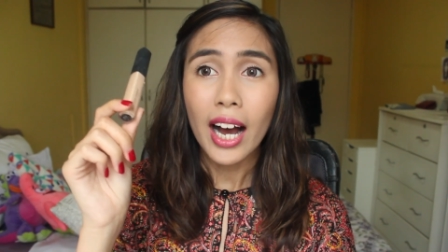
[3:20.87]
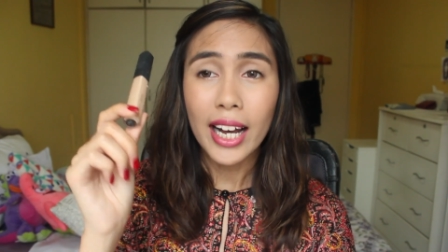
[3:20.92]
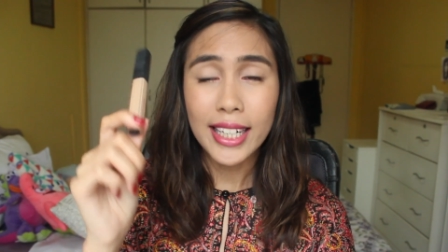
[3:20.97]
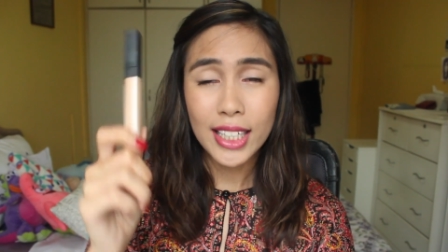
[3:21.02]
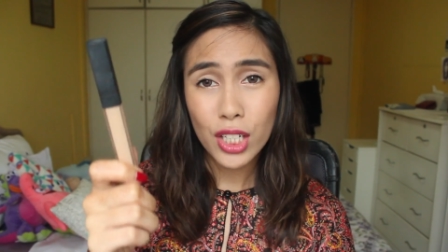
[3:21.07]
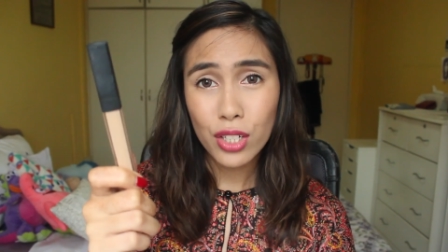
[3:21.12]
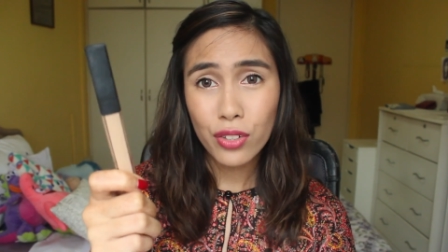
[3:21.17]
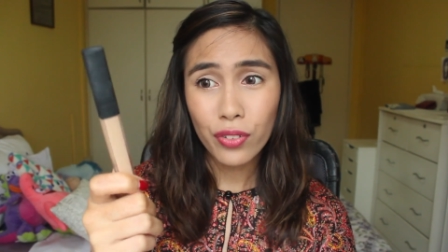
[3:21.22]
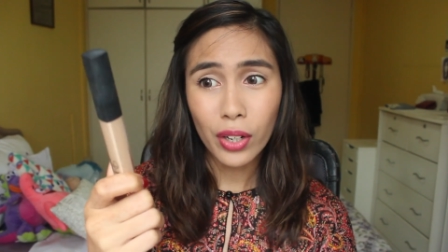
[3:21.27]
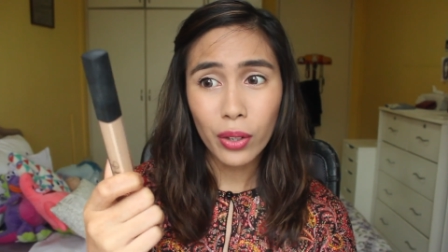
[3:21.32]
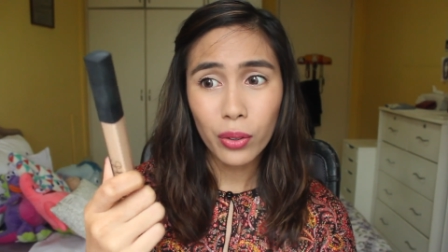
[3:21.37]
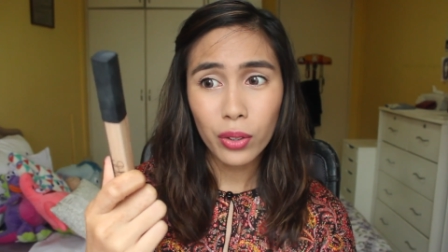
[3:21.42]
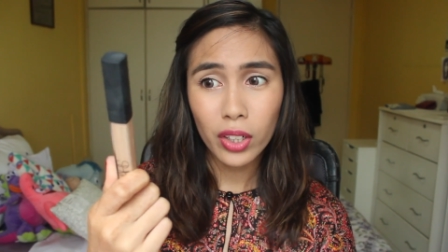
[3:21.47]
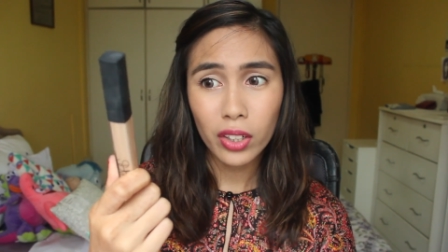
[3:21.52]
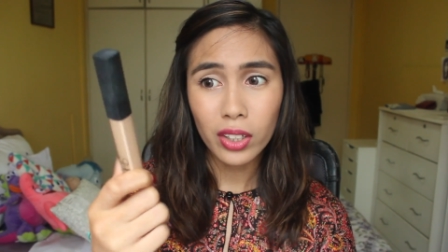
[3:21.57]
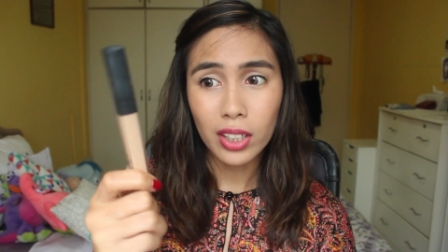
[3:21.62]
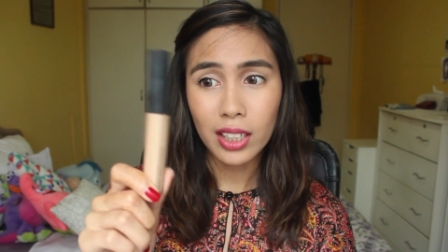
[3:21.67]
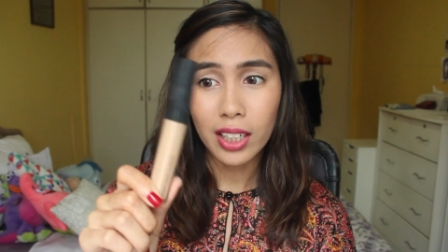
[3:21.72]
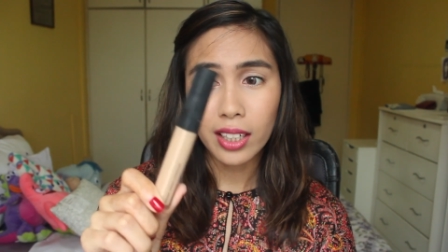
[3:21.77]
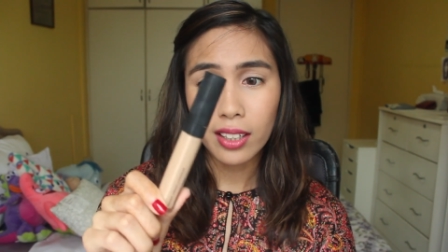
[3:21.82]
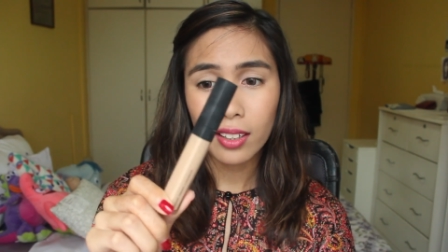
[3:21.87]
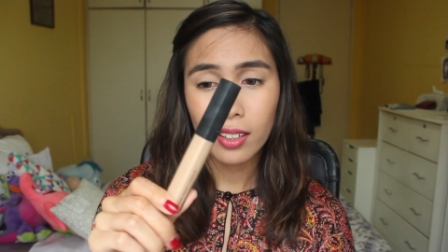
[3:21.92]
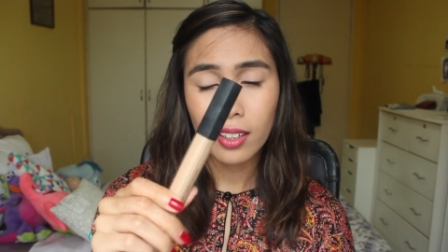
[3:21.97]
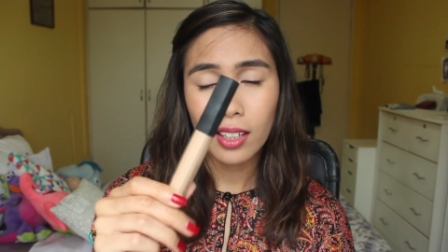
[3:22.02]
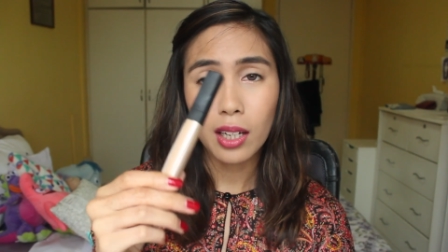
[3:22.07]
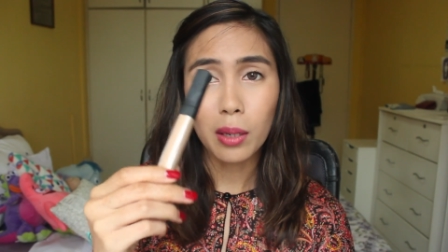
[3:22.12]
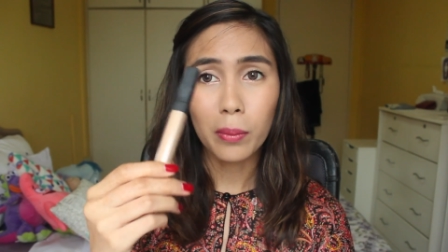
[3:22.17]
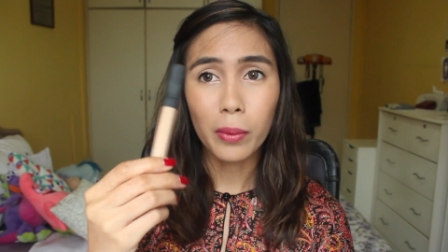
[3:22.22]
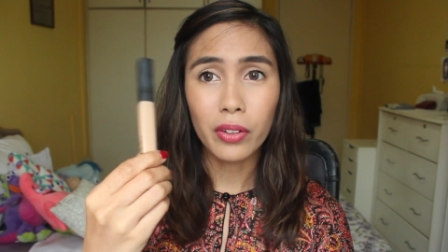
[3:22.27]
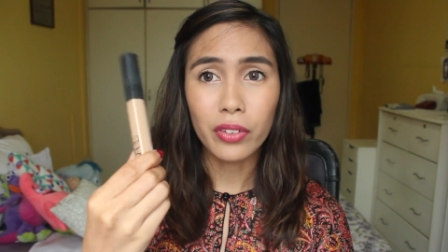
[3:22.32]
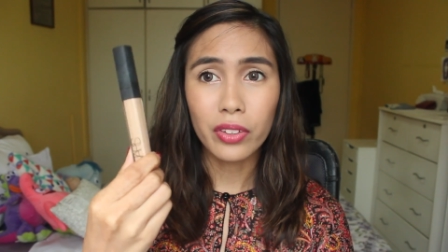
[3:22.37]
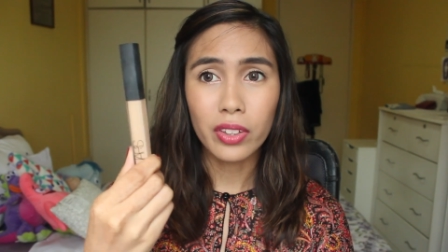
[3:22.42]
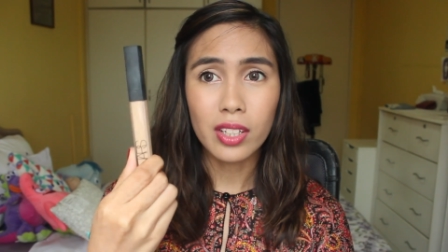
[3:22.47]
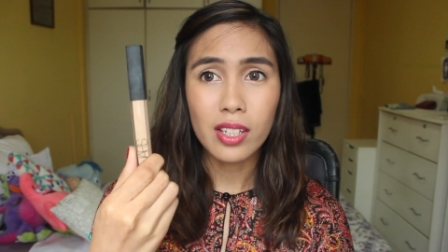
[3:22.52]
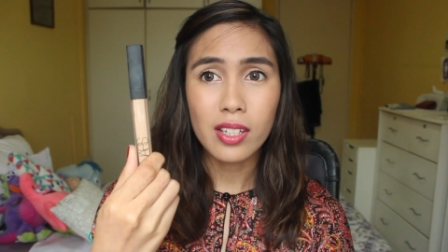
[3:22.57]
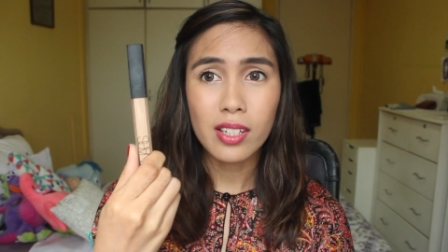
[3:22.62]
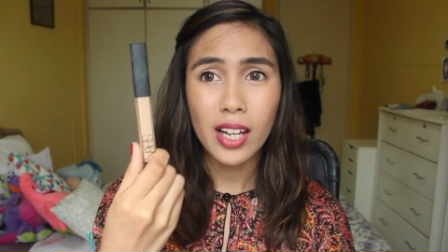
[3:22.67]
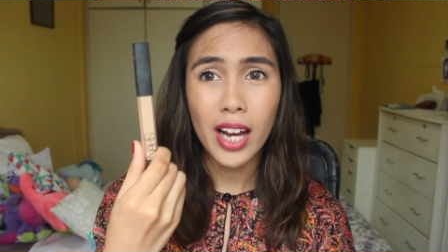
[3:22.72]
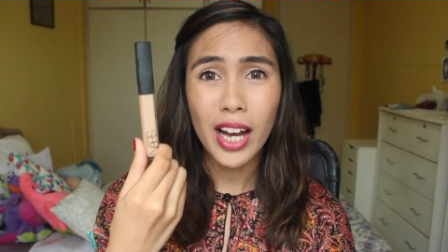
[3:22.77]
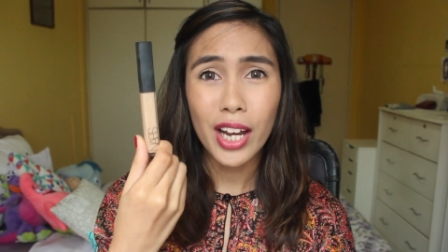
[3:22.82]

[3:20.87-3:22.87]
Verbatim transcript: I just found out another thing about this.